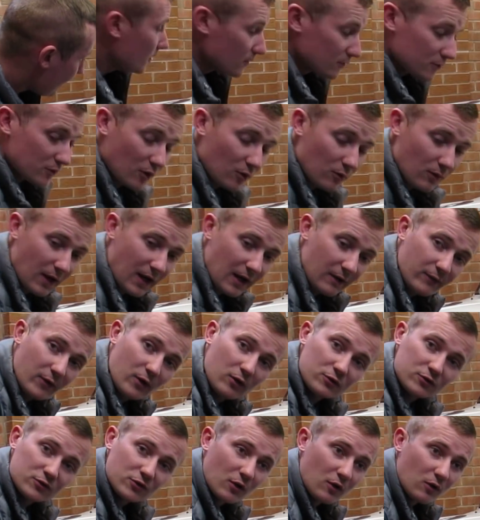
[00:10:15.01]
So I've
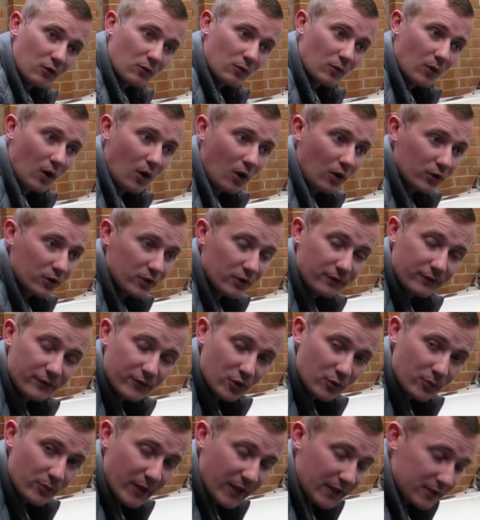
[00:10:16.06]
also ordered a
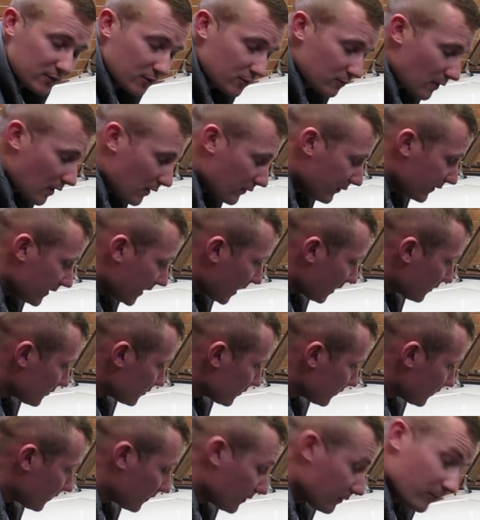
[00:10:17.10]
few bits as well for the
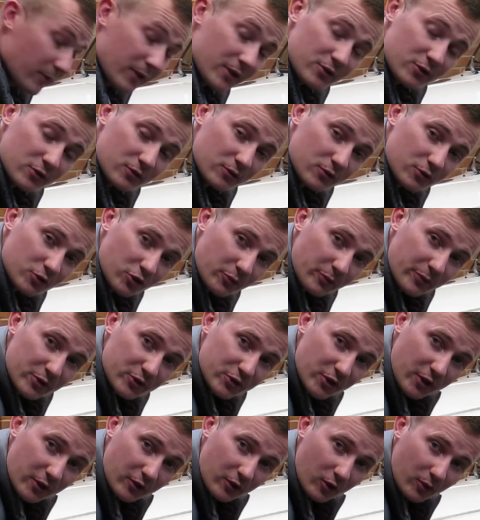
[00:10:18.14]
engine, which should be
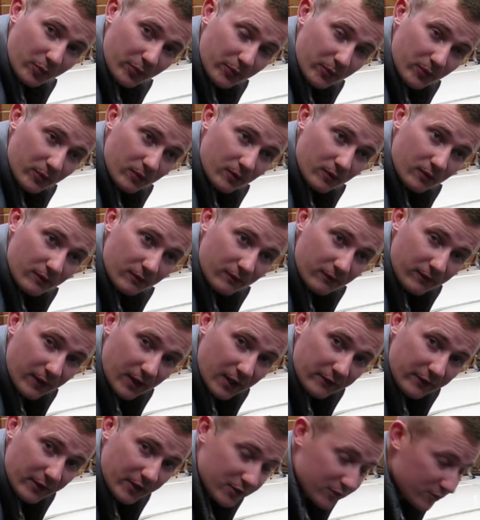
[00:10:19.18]
turning up
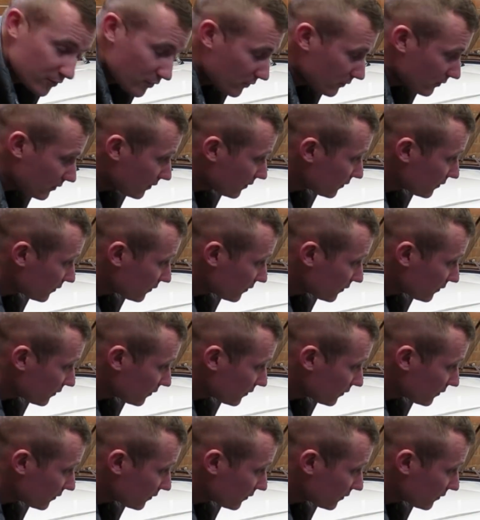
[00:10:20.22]
very, very soon.